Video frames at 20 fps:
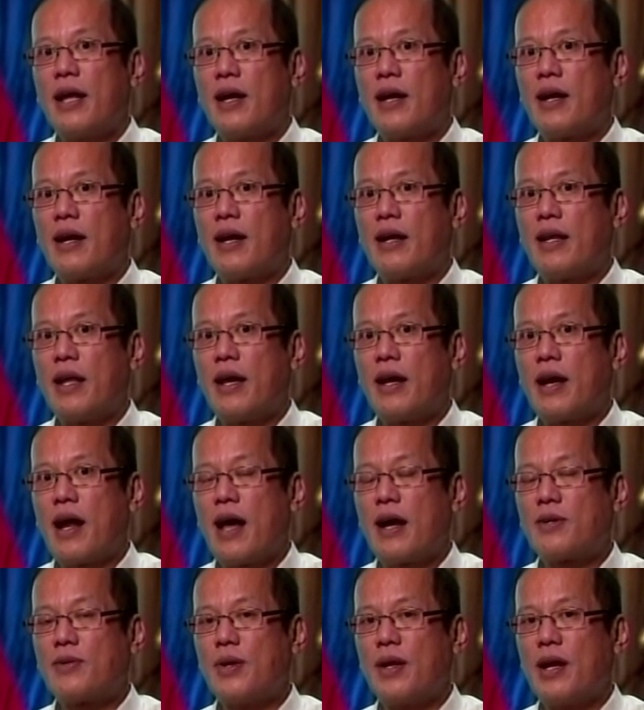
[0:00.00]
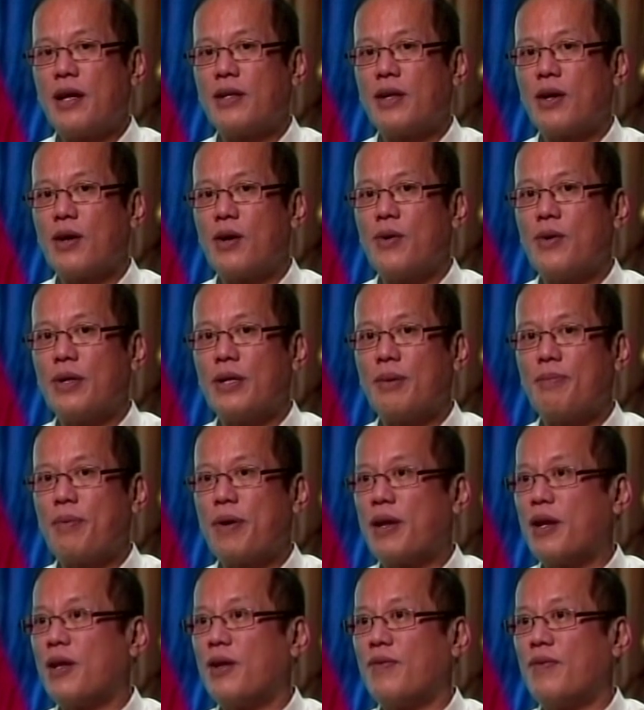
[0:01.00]
they are actually undergoing the
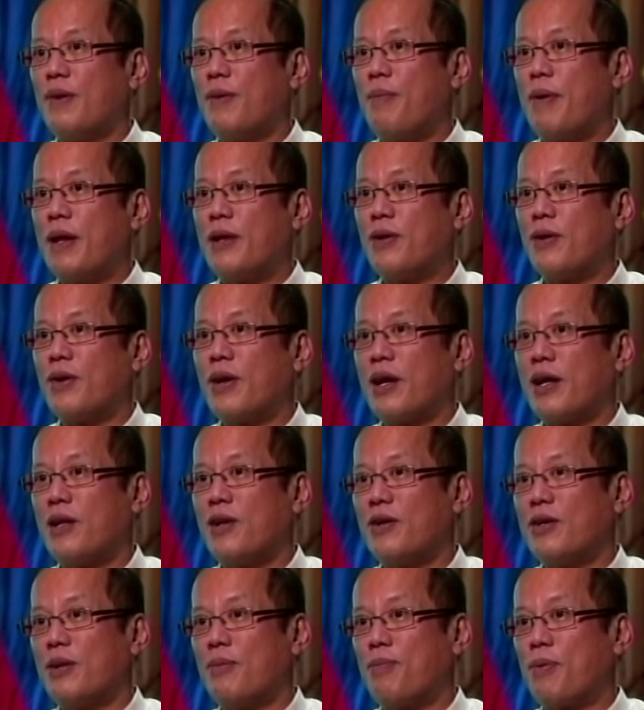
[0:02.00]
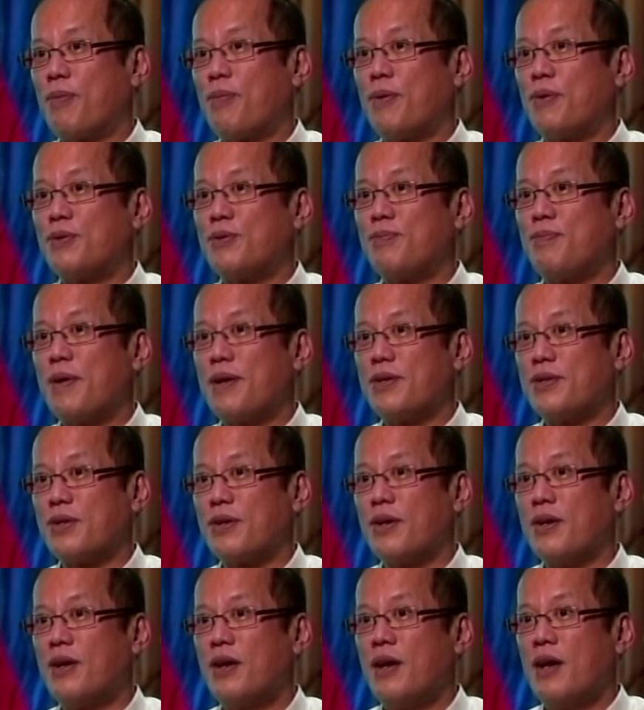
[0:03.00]
period of debate already on the proposed
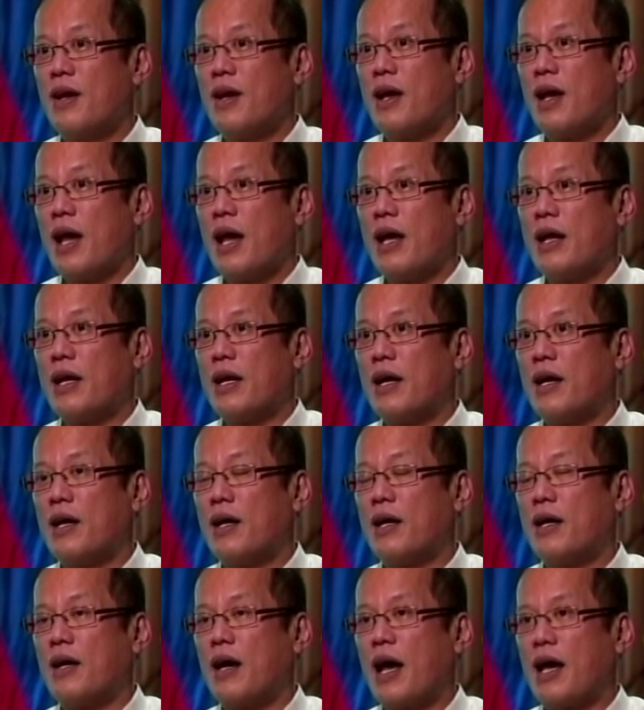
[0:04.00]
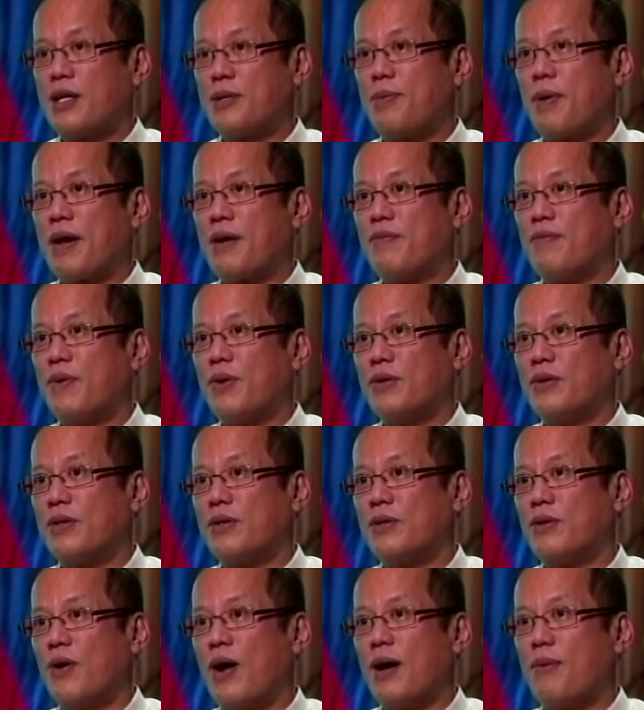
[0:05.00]
measure. And I expect a vote
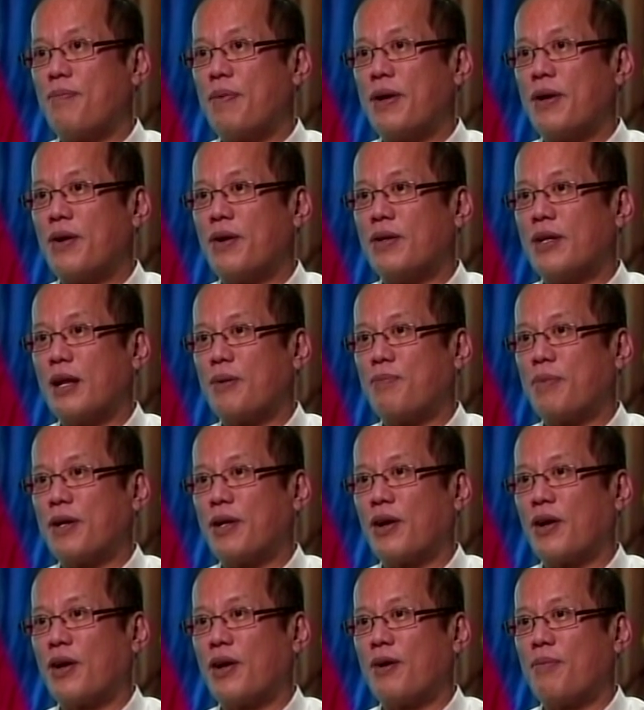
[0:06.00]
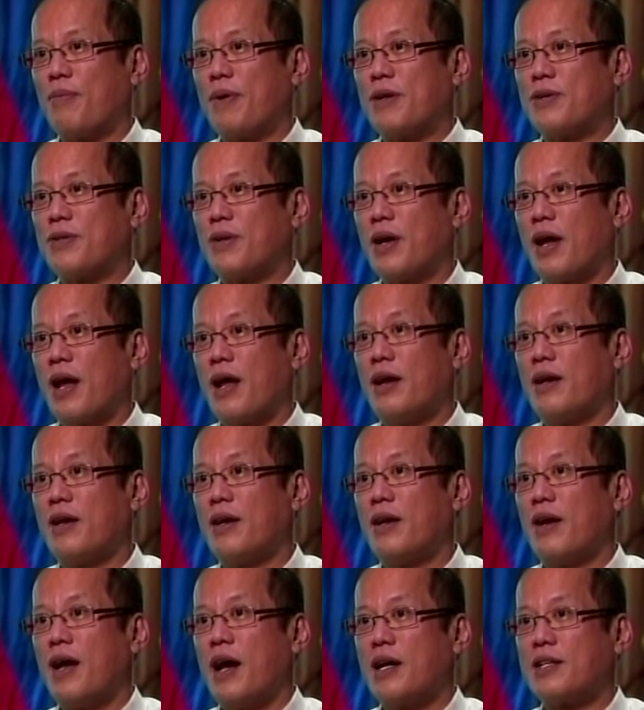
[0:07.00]
to happen on that particular measure.
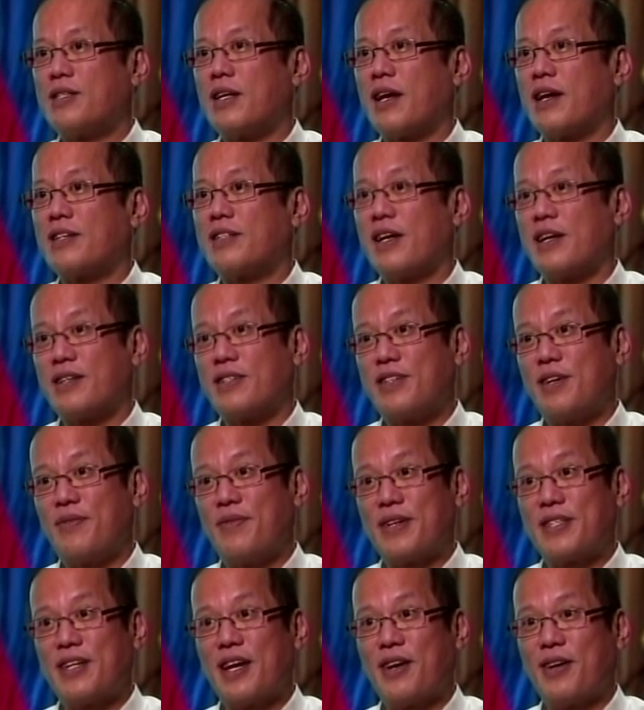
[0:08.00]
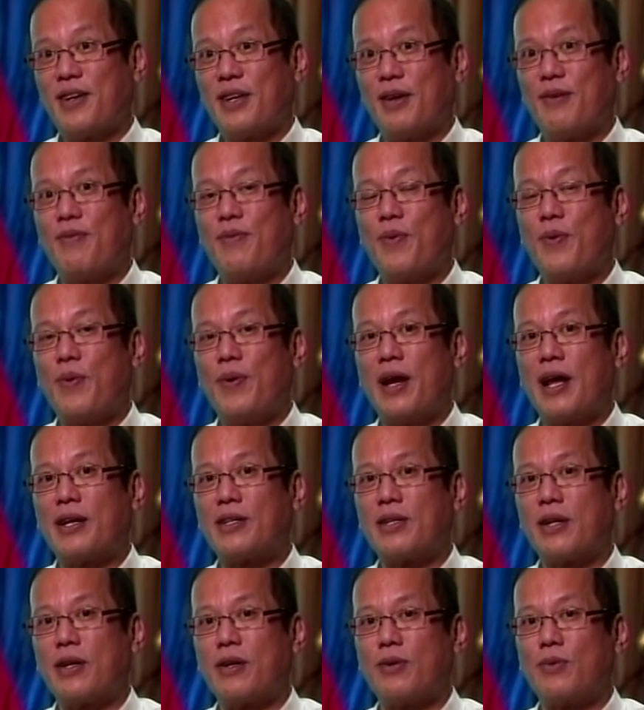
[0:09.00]
And as the chief executive, we will
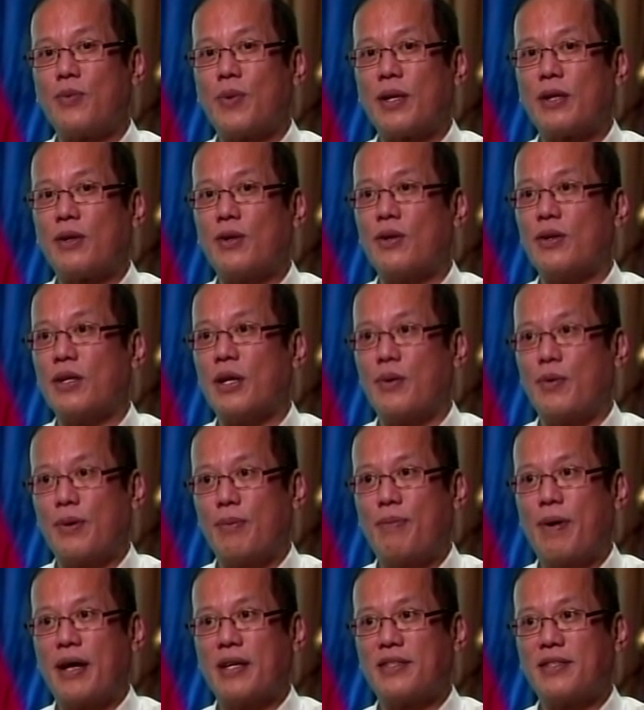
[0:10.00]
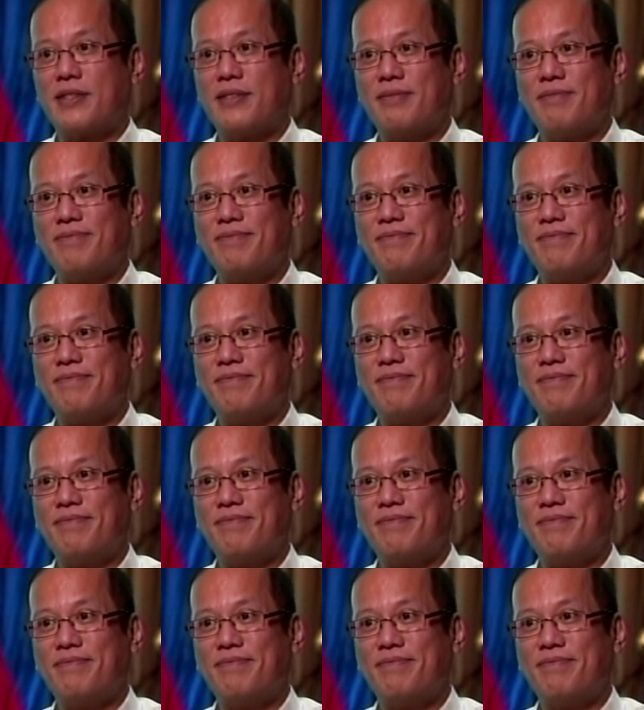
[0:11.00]
execute what law they will pass.